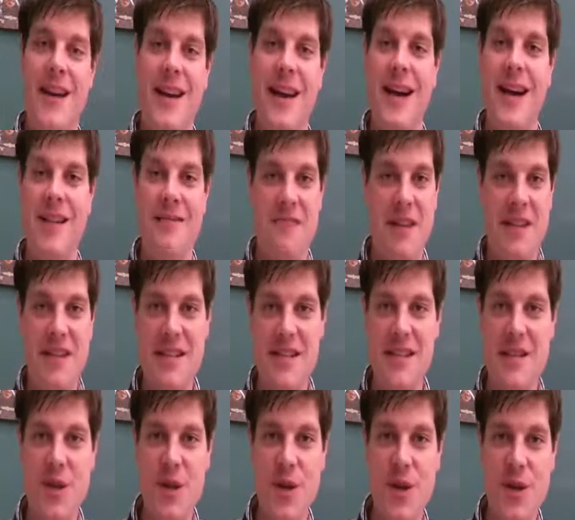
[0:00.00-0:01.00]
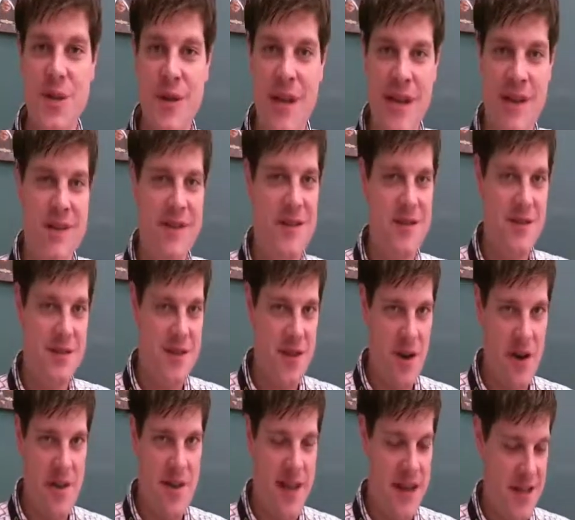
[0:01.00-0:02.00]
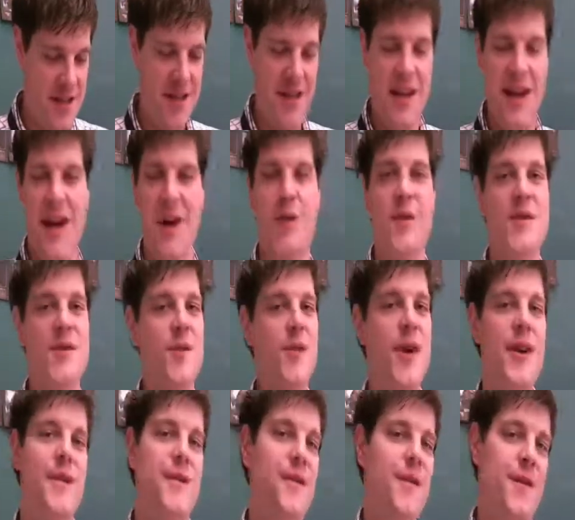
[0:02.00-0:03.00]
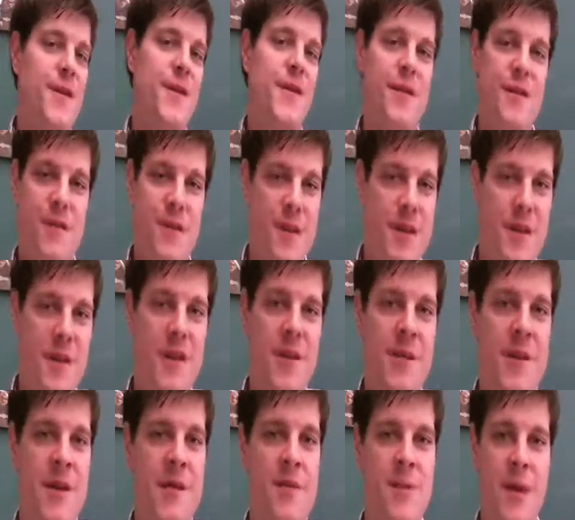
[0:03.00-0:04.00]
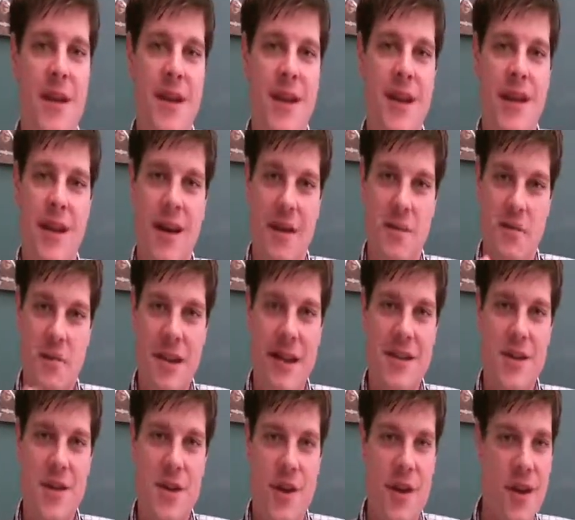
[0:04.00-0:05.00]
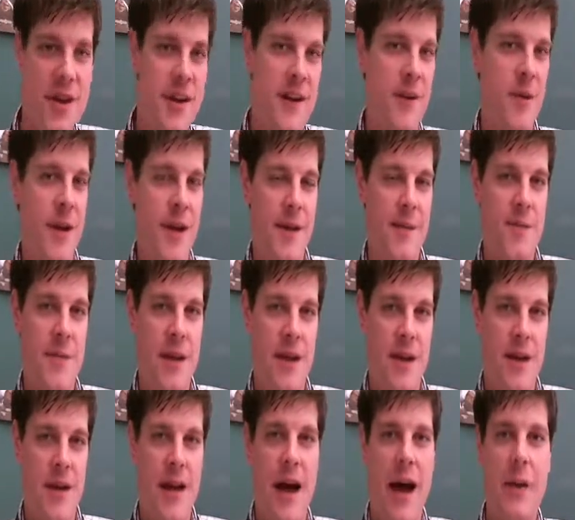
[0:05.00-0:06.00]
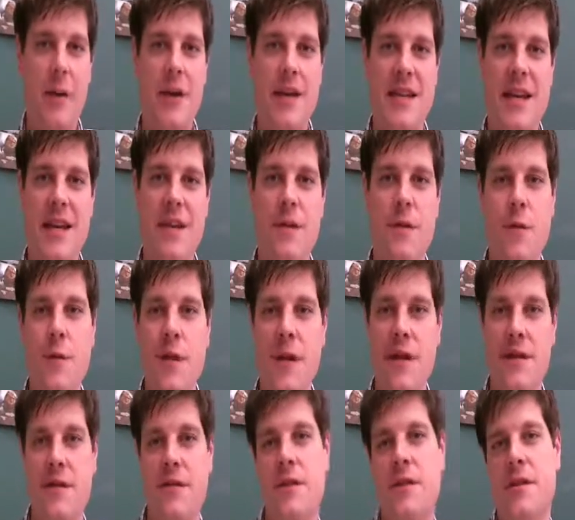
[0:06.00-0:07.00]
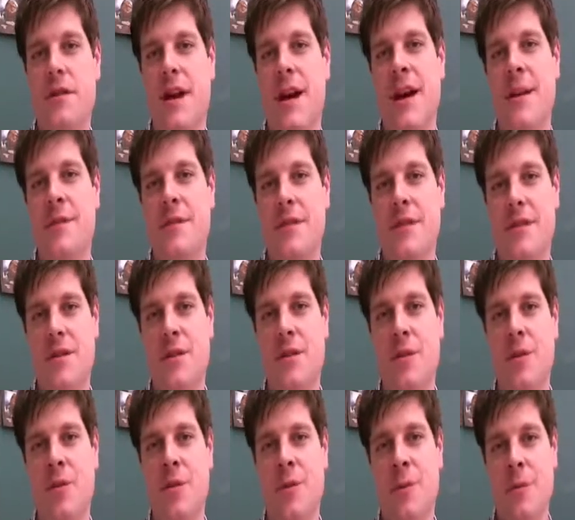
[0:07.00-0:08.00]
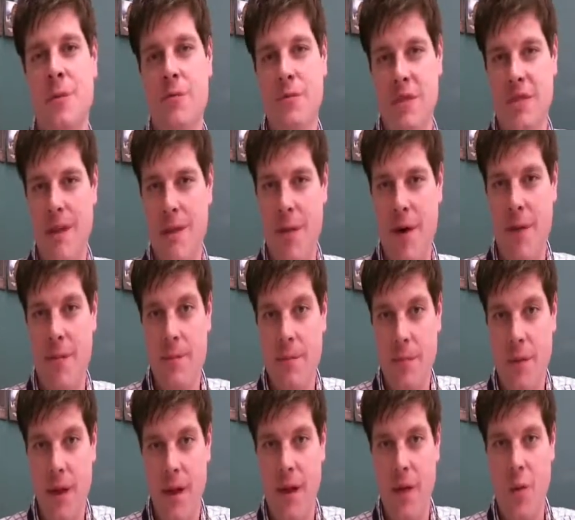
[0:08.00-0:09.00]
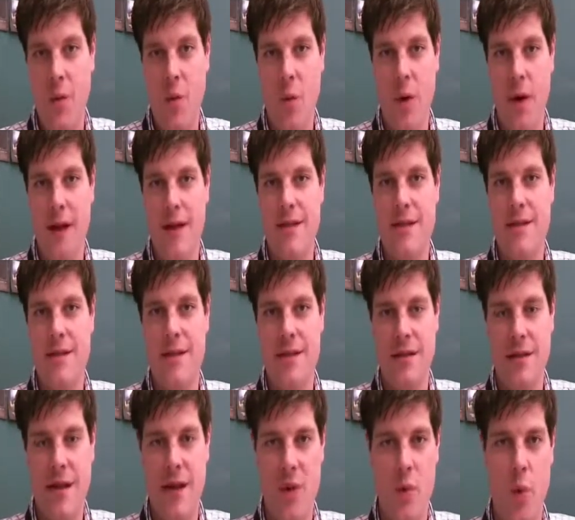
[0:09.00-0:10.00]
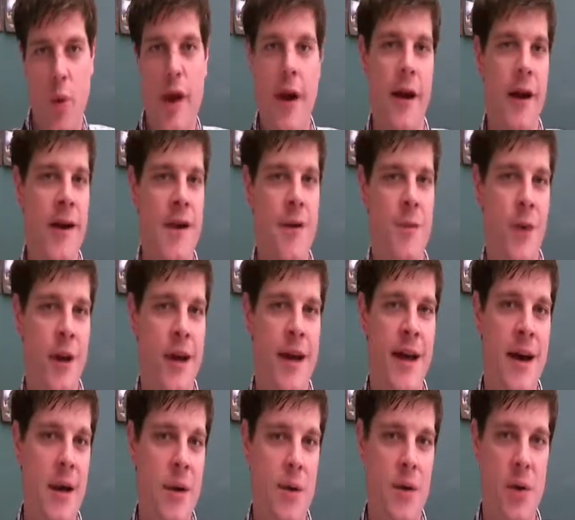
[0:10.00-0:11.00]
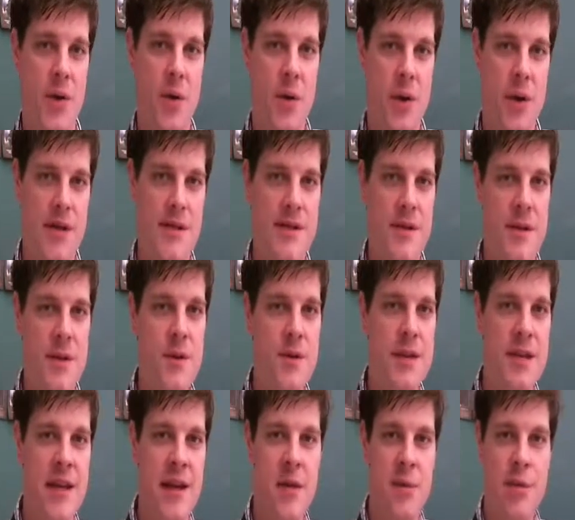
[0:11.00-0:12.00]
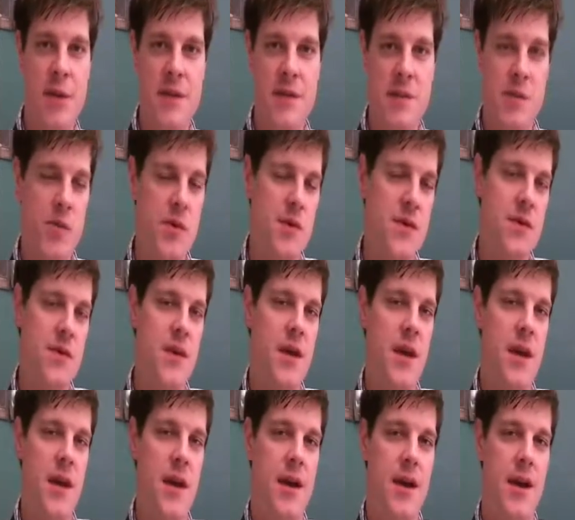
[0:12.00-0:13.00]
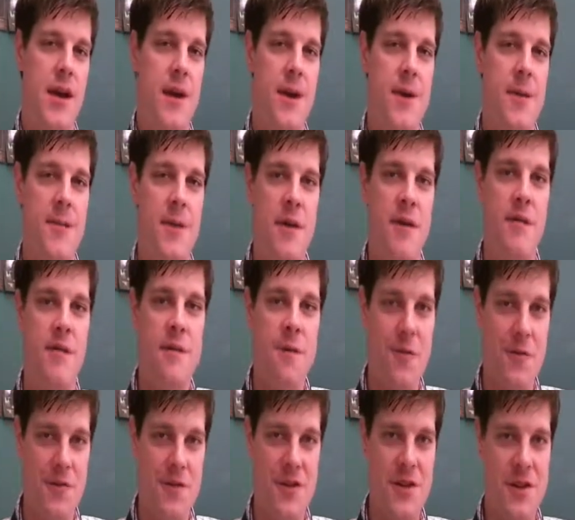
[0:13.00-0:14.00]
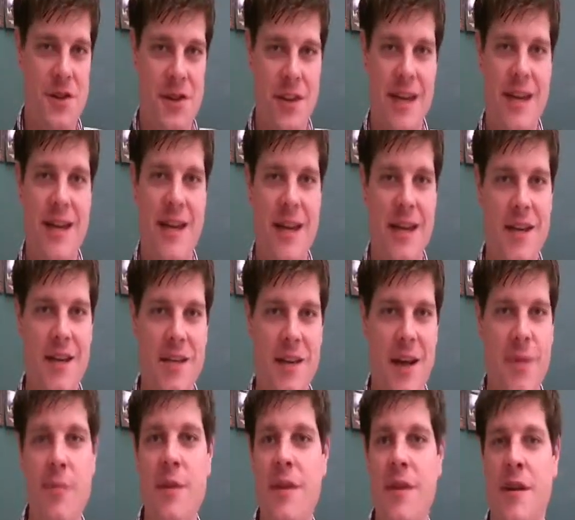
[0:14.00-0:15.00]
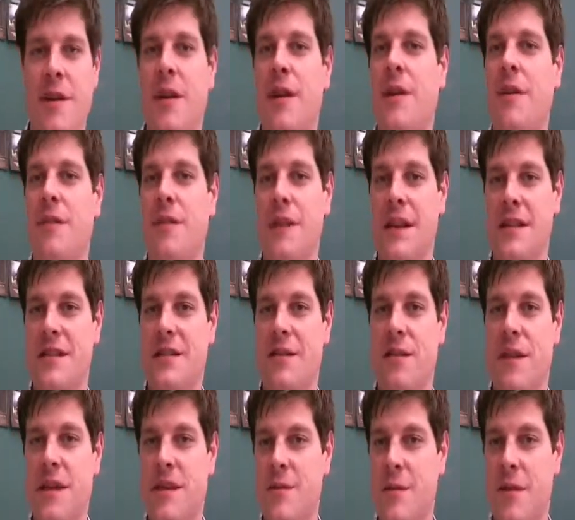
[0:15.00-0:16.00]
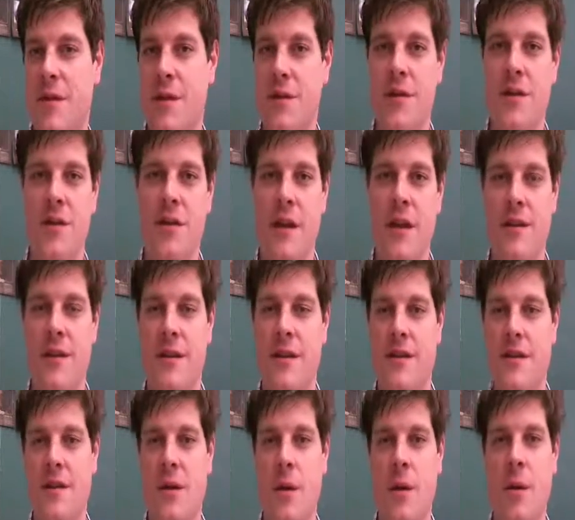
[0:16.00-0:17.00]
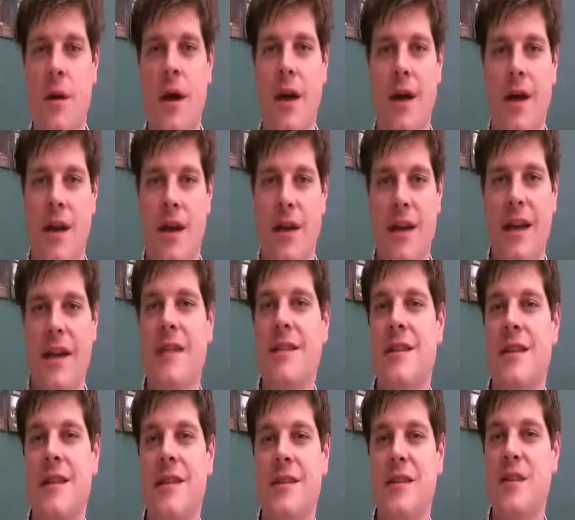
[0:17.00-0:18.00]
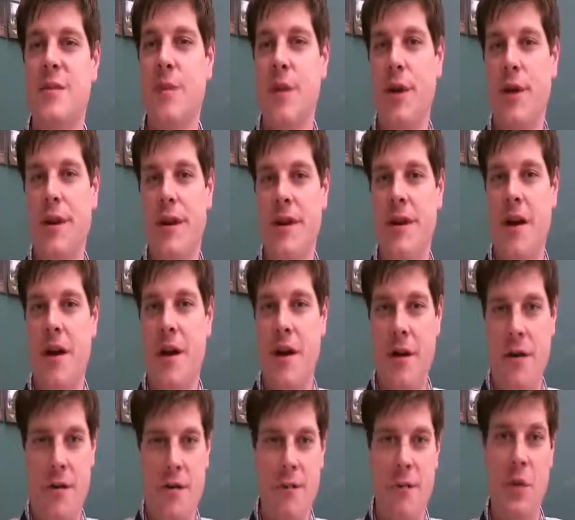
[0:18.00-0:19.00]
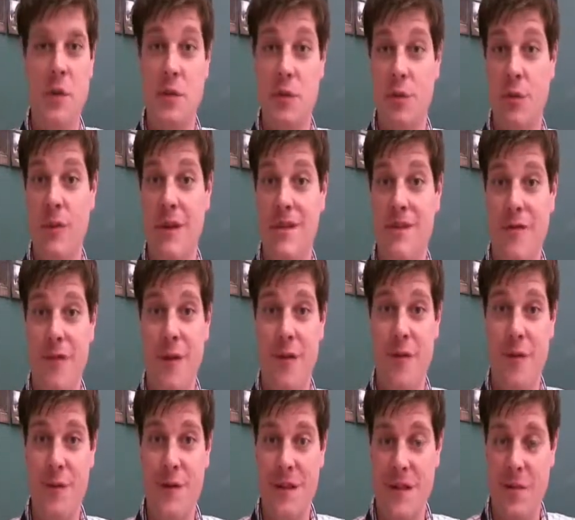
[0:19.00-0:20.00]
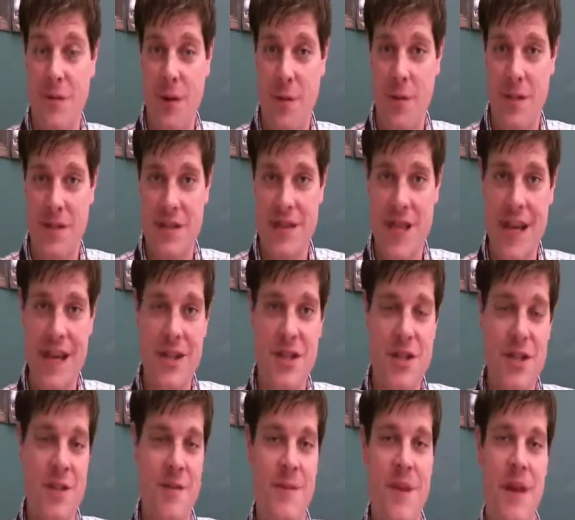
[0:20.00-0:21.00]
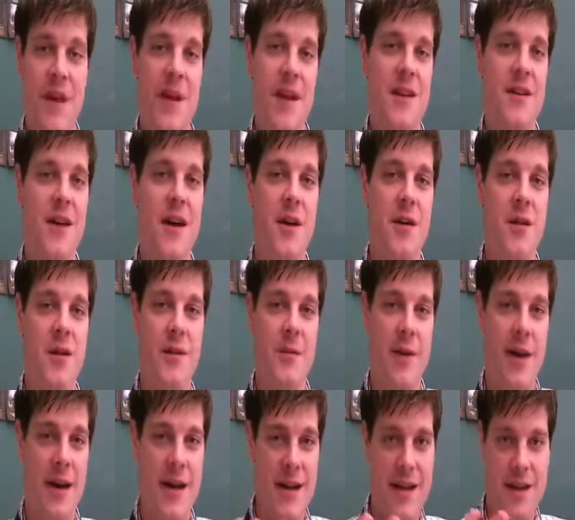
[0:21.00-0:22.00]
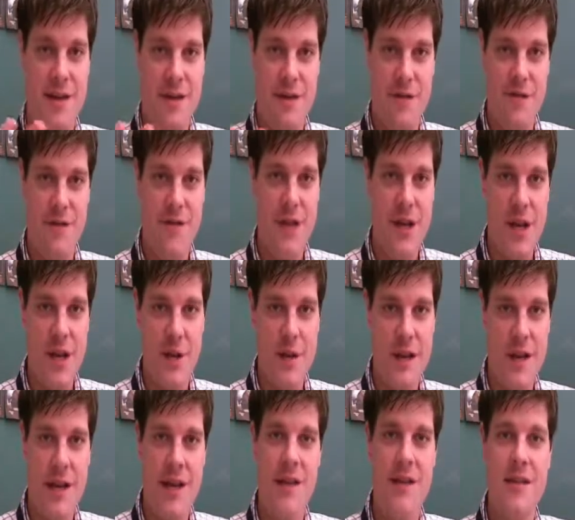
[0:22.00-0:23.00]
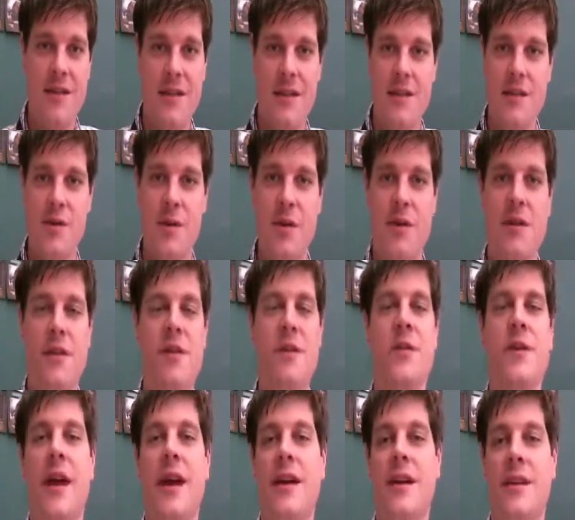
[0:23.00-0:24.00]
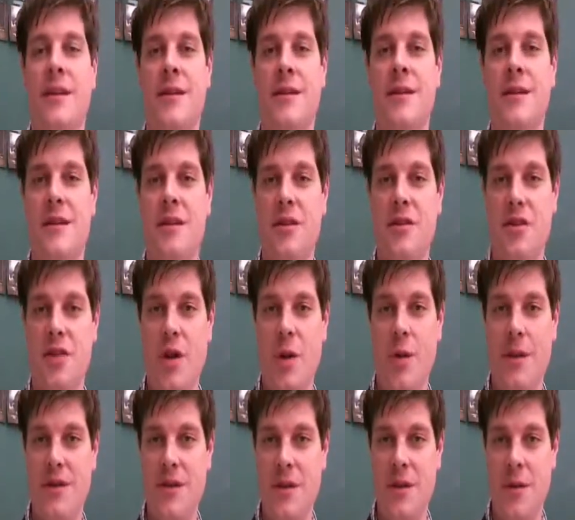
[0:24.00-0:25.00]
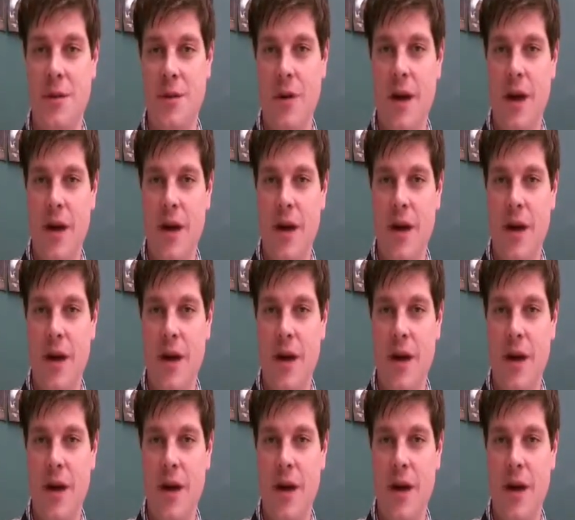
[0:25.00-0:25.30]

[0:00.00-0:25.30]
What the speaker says: I didn't see you come in. Sorry that I wasn't ready for you to come in, but I'm glad you're here anyway. I want to take a few minutes of your time to sum up what and where I am right now according to UDL principles. Unfortunately, I could not be there face to face with you to share this. So, in the spirit of multiple means of representation, not only am I videoing this with you and I can show it to you,